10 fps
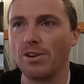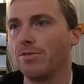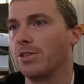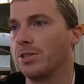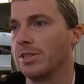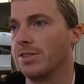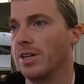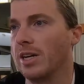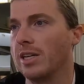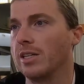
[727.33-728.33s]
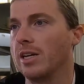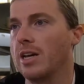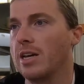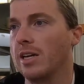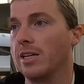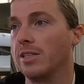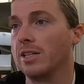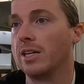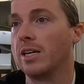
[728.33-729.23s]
efficient design. And